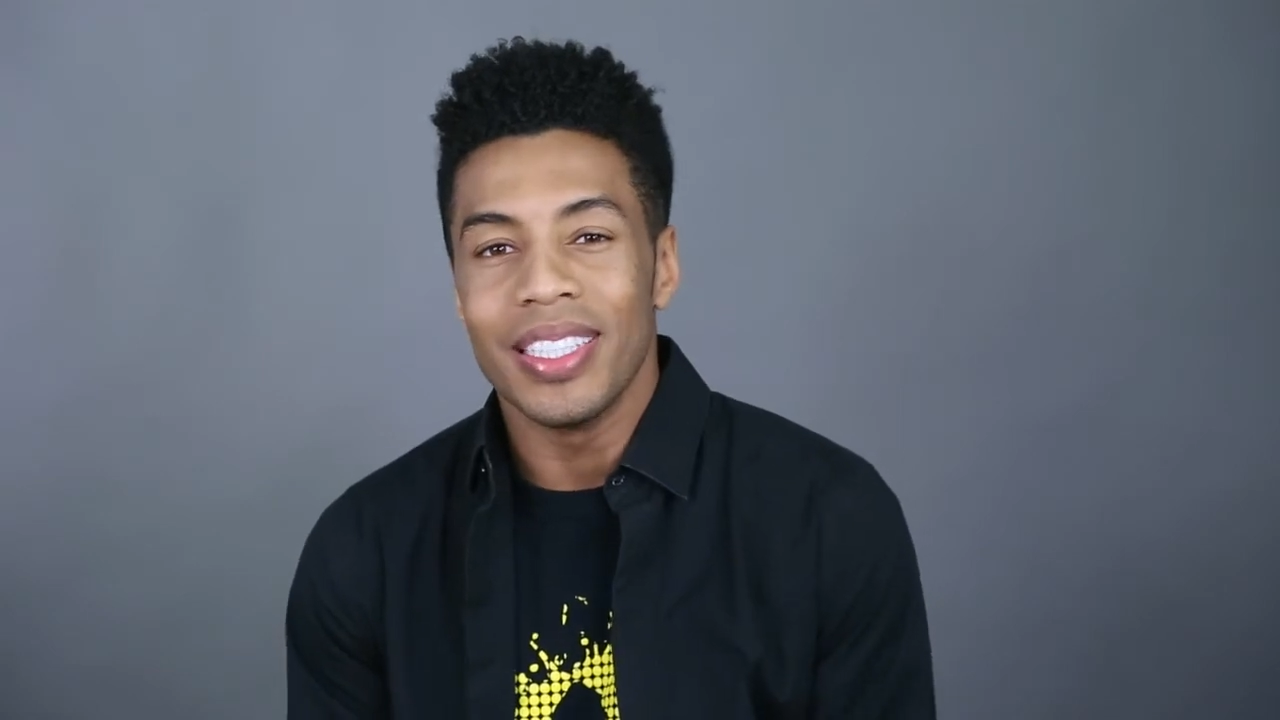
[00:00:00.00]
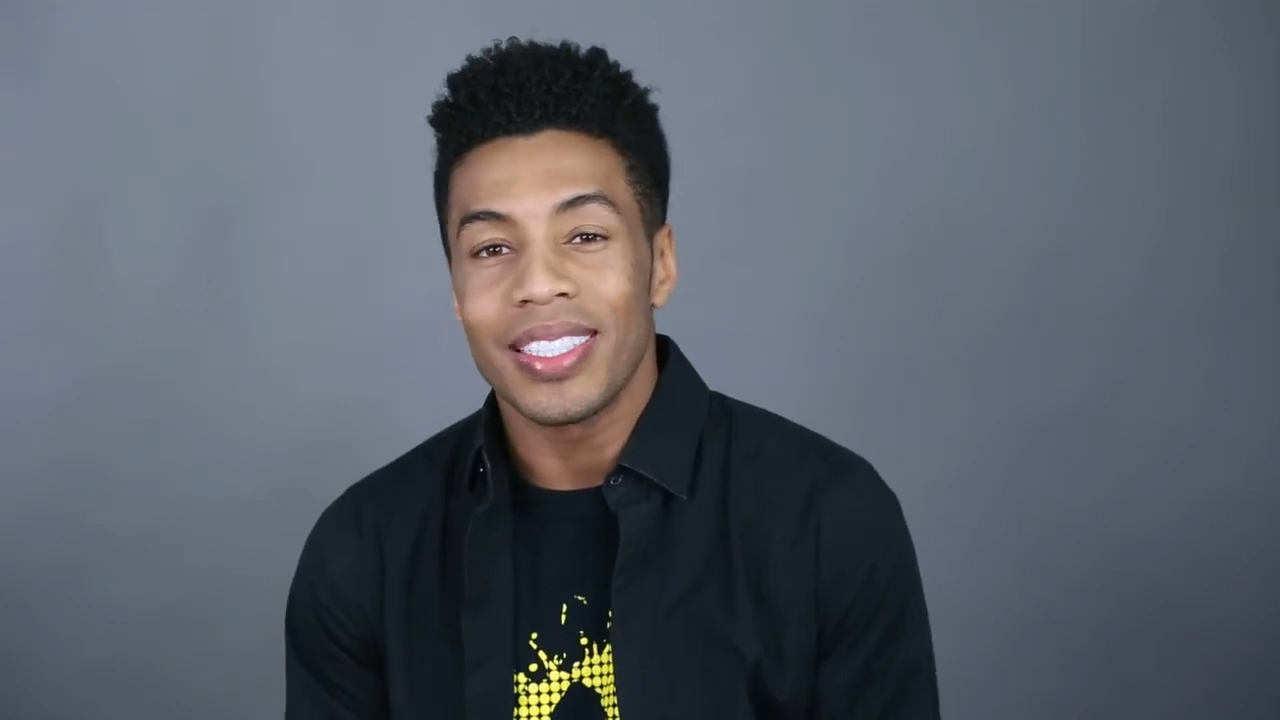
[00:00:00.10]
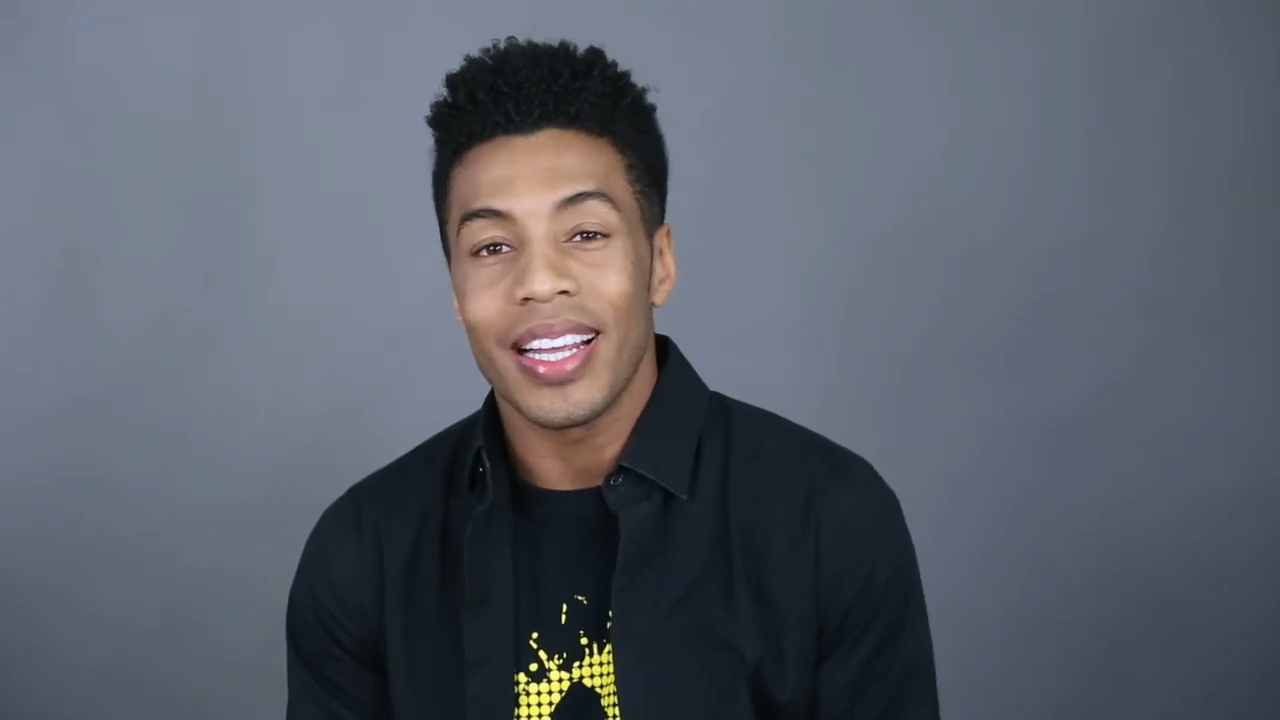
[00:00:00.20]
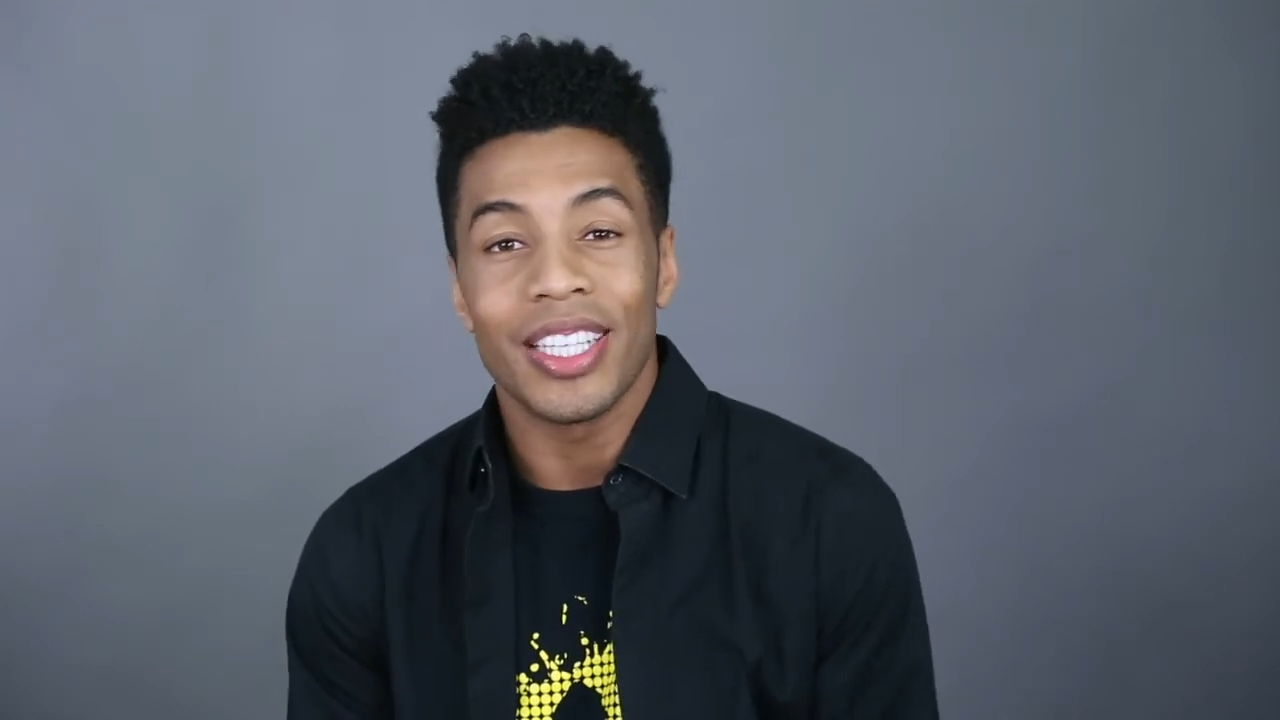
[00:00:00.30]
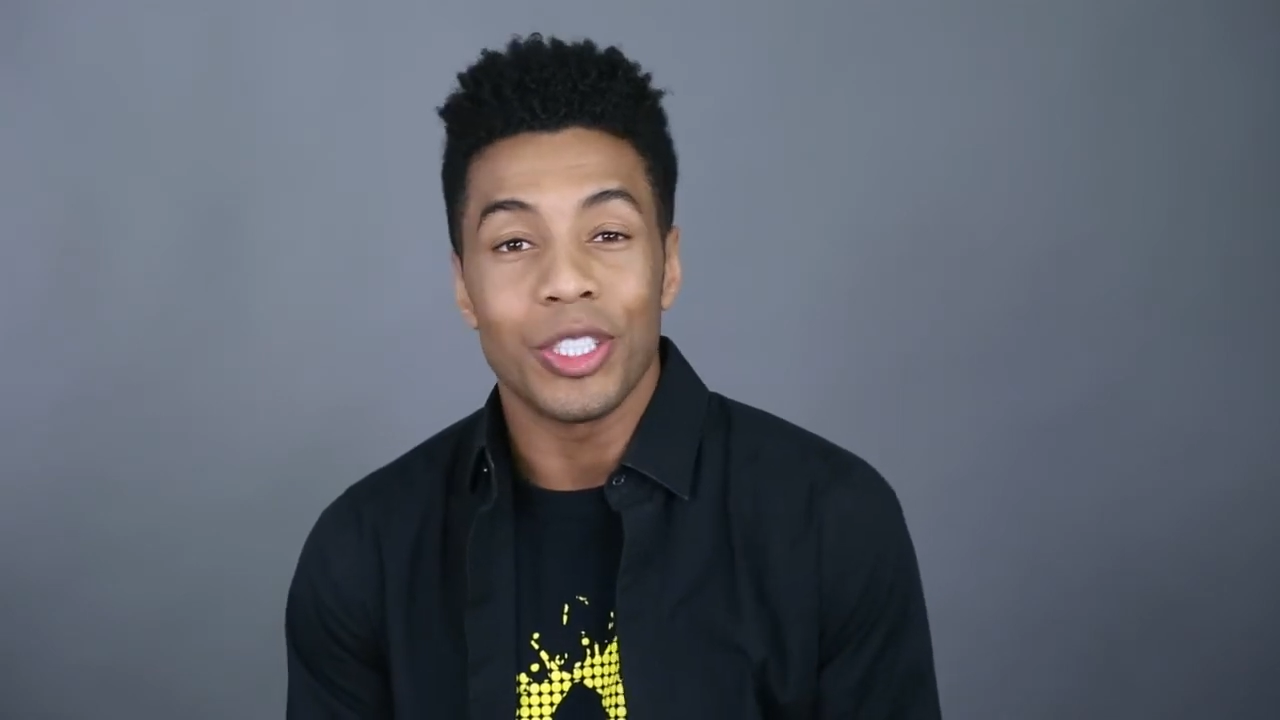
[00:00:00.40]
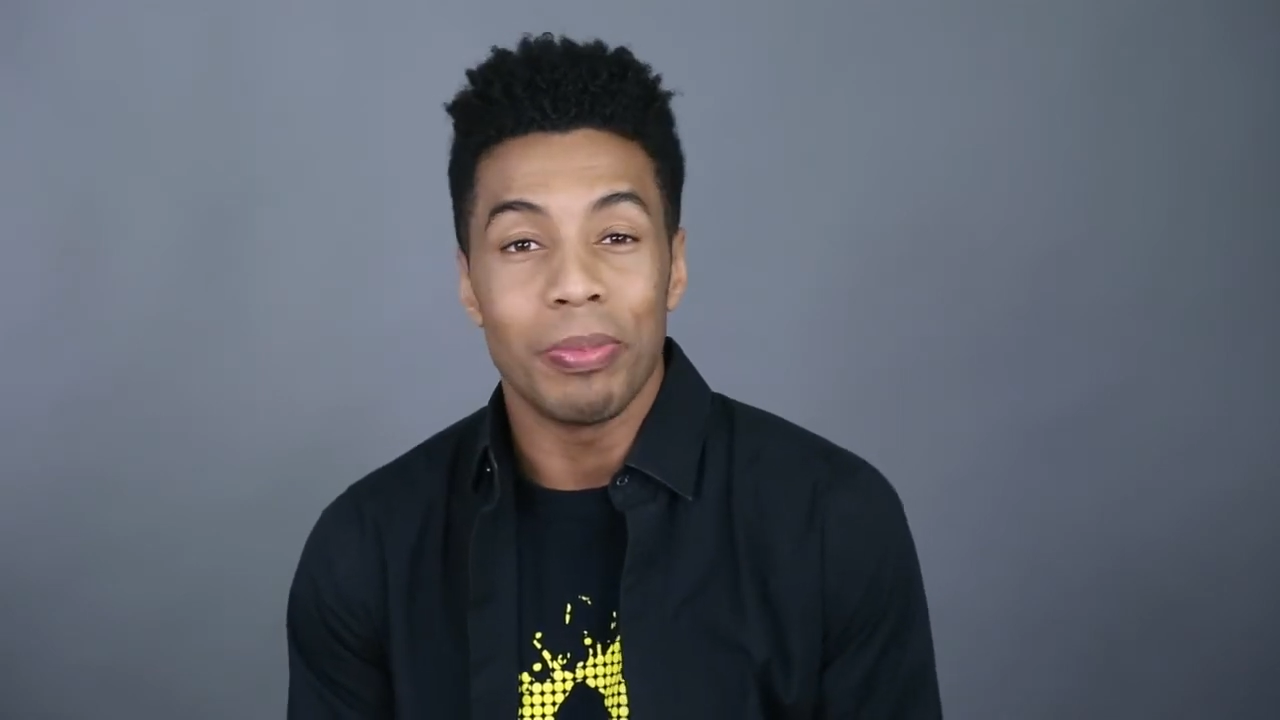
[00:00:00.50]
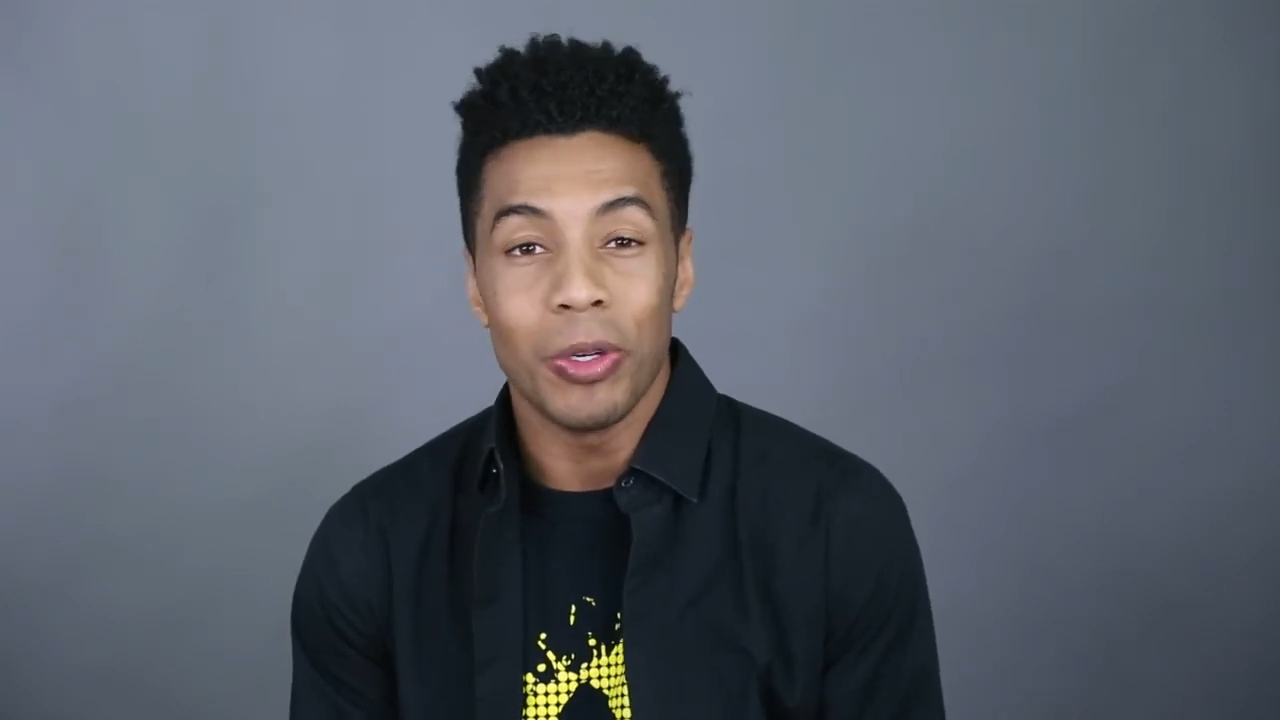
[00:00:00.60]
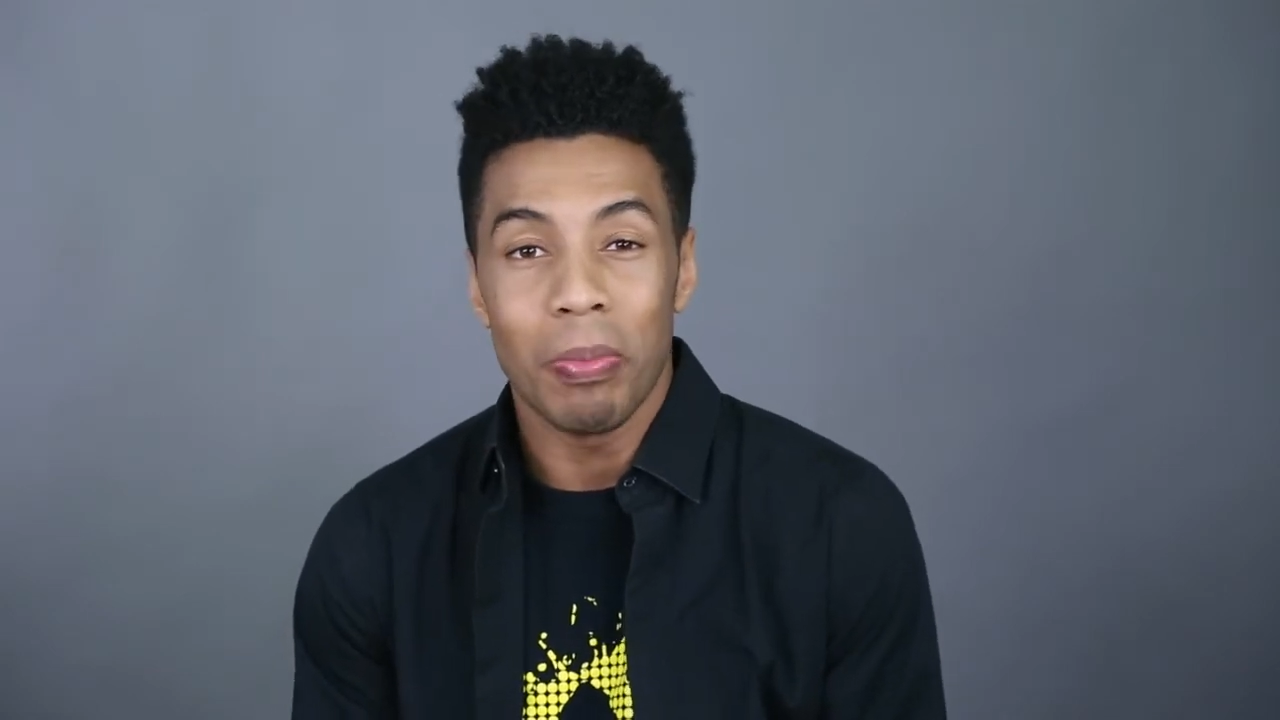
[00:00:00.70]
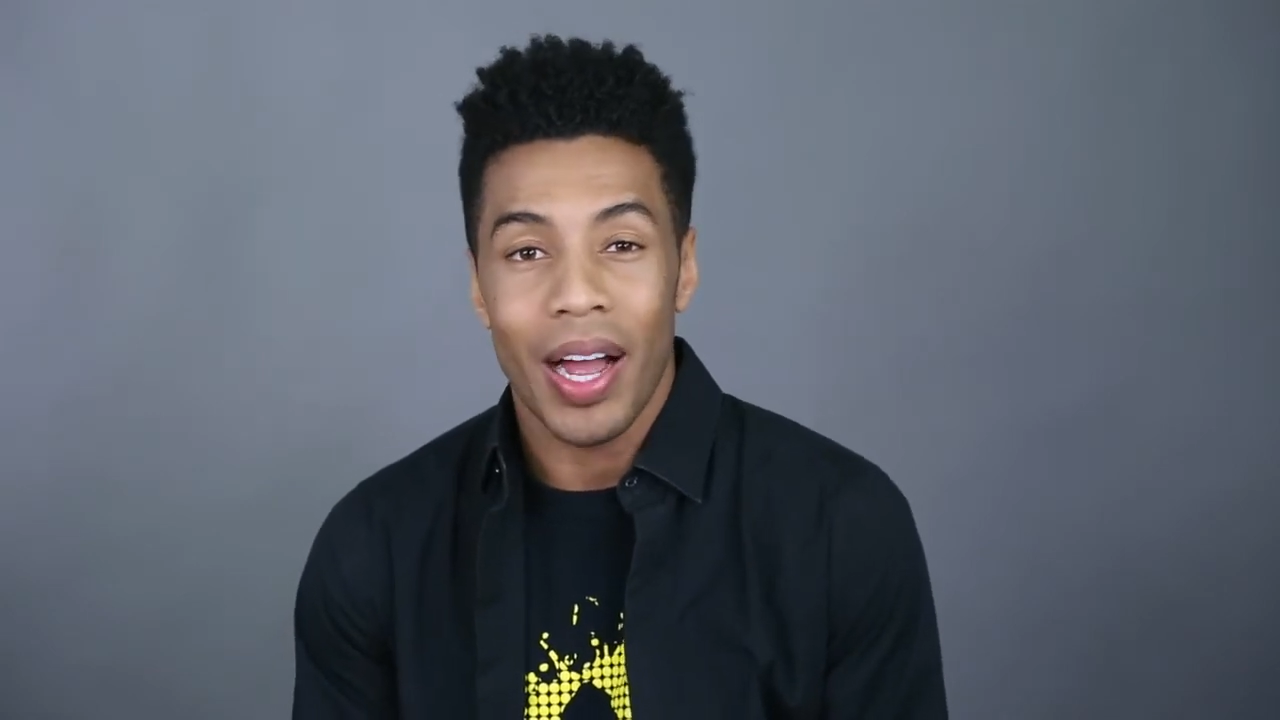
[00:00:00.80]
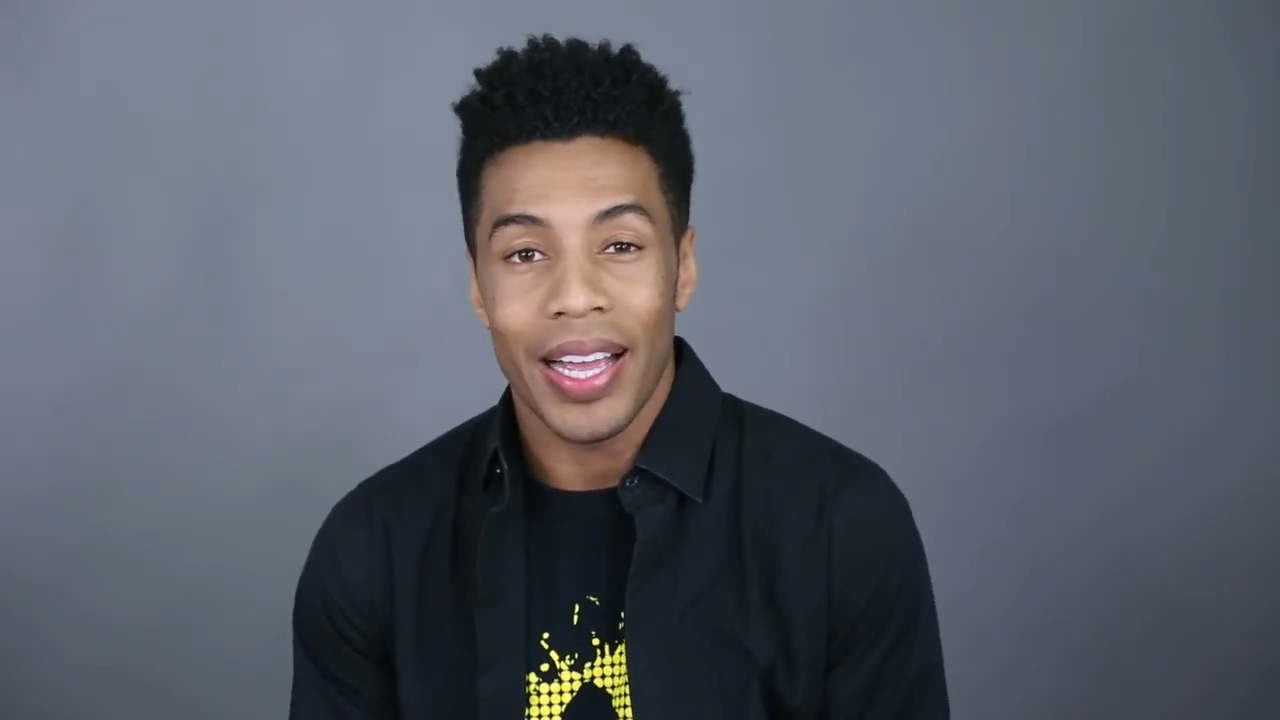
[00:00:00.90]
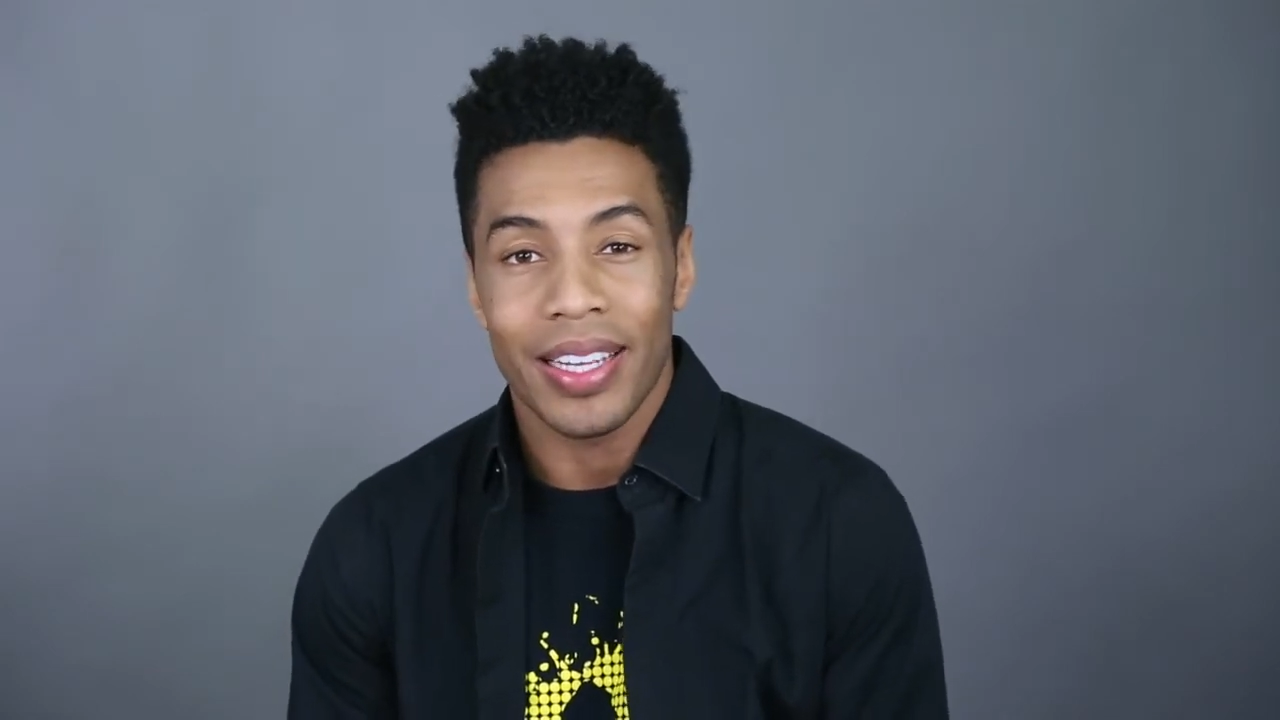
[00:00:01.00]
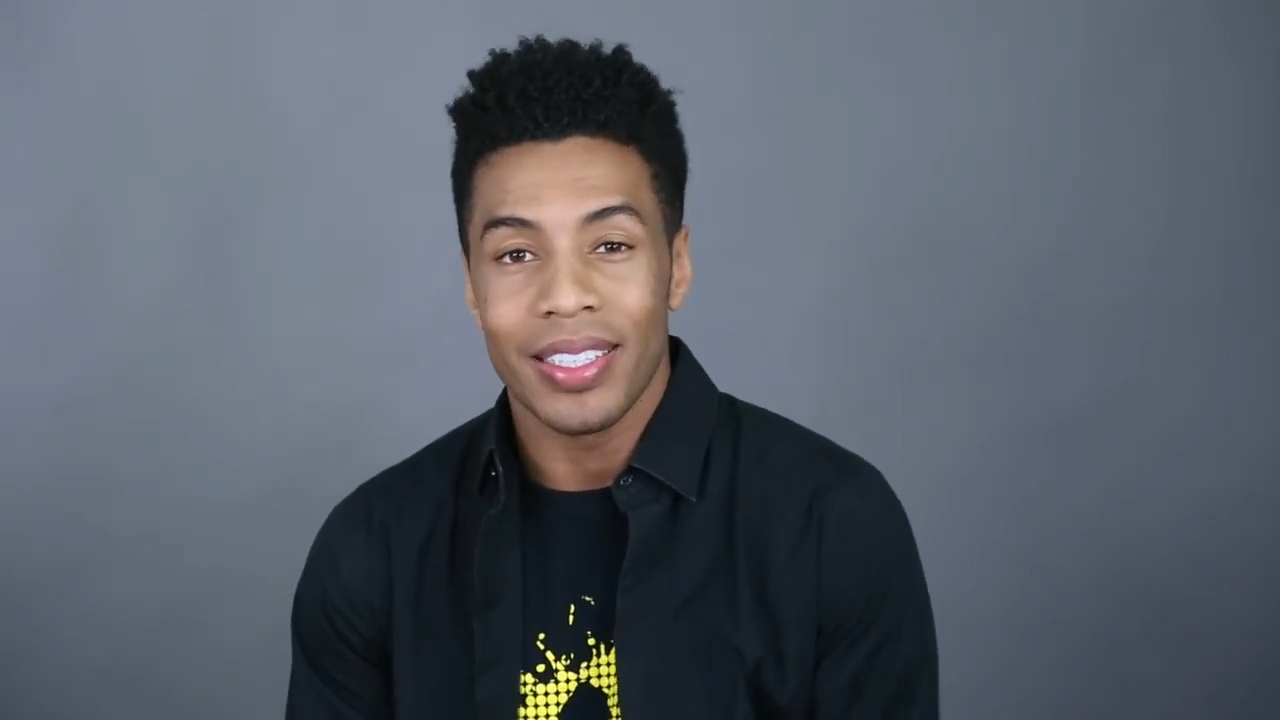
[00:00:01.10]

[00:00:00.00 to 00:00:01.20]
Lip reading: Sennheiser boom mic.